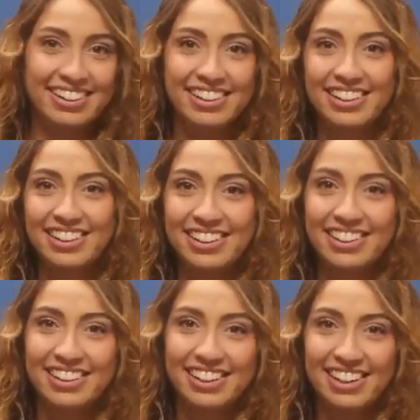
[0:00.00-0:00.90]

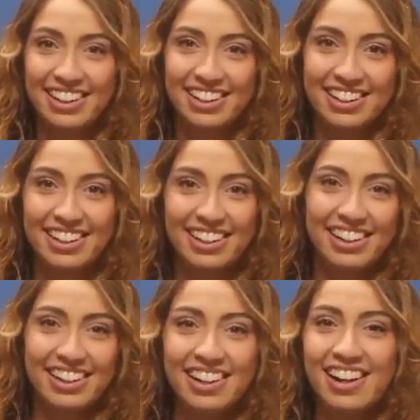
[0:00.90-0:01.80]

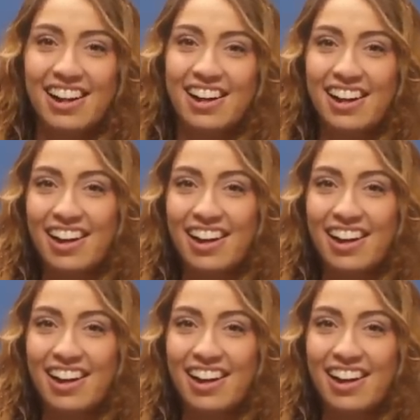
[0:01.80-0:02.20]
The person shown says nothing.